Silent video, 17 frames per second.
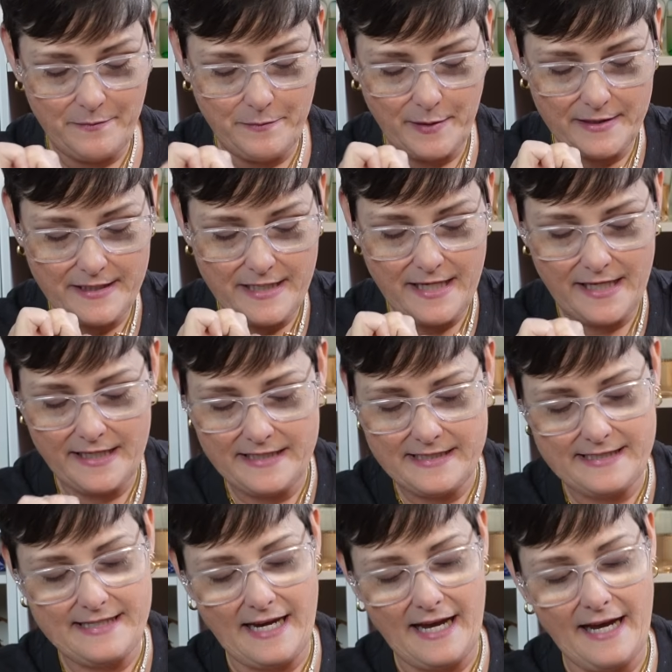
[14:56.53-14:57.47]
But the
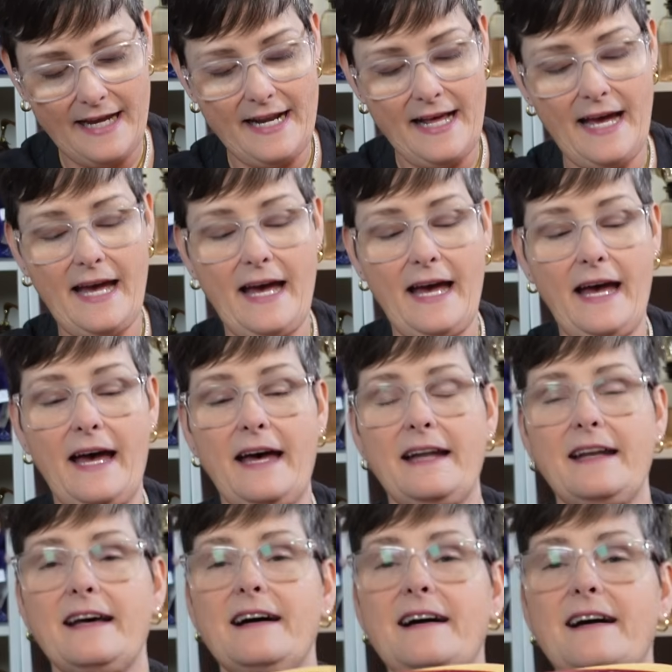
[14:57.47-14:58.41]
inside
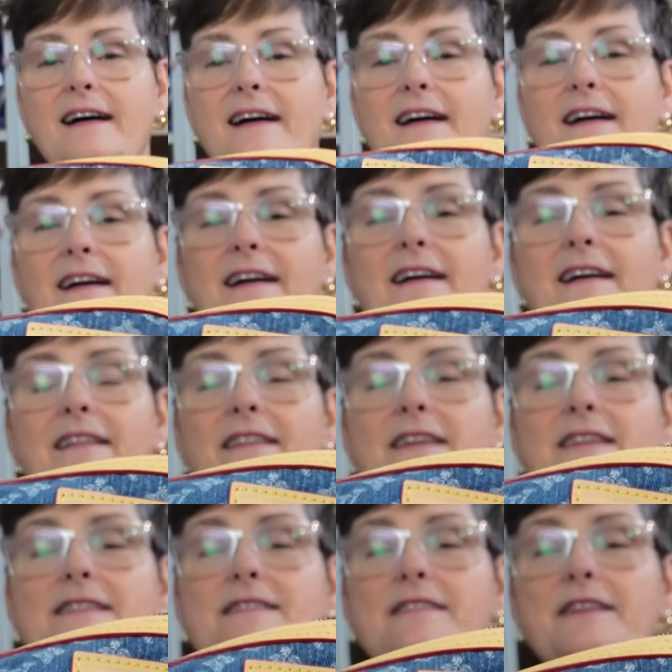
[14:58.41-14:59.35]
had
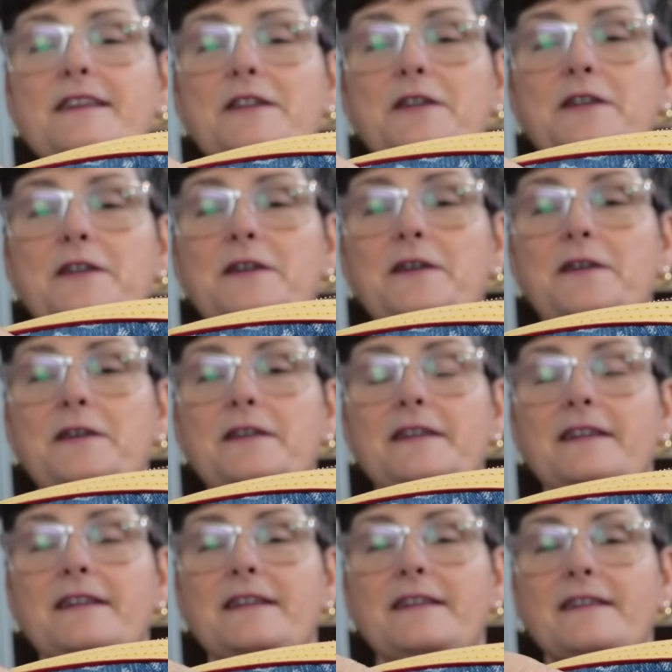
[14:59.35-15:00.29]
this little,
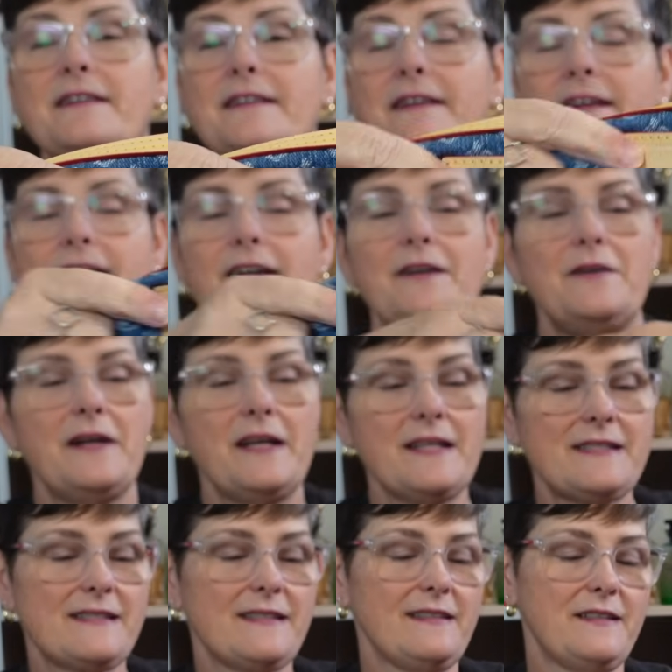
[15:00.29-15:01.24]
you know,
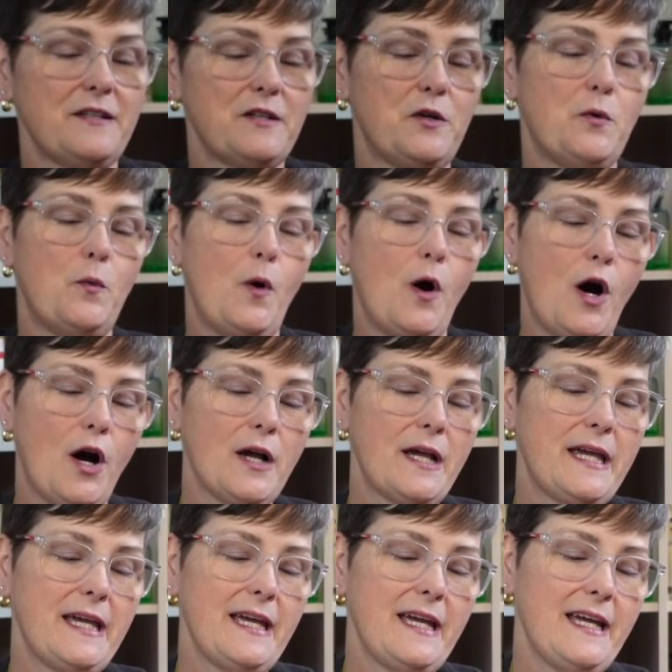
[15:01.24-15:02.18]
it's a little
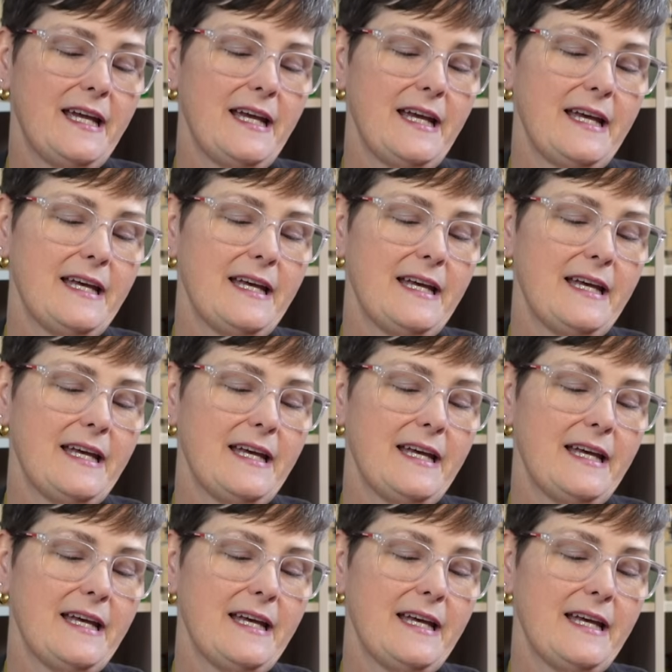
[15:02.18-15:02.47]
wonky.